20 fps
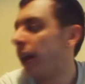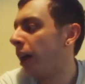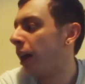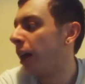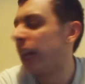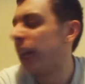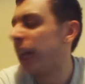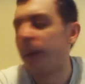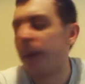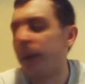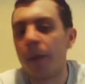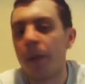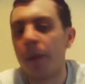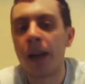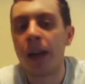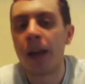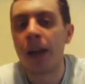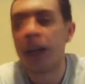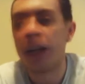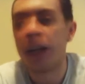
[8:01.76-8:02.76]
learning
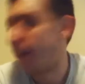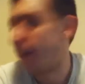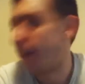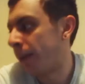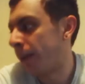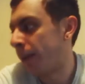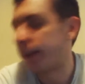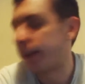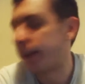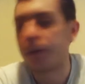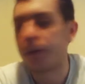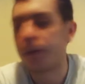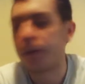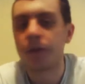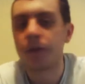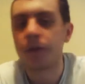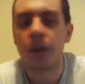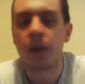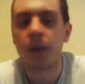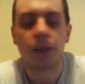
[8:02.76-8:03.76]
my meds. I've
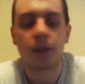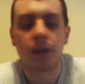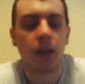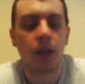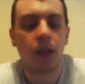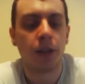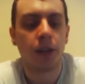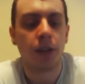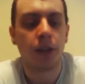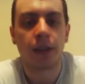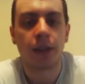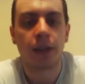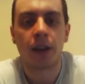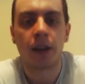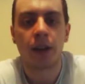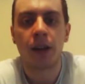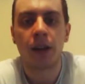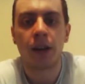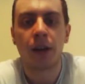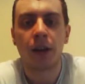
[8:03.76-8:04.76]
got to learn to get
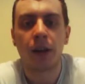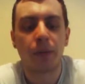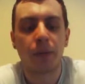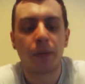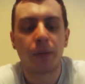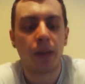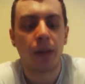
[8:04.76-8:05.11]
signed off.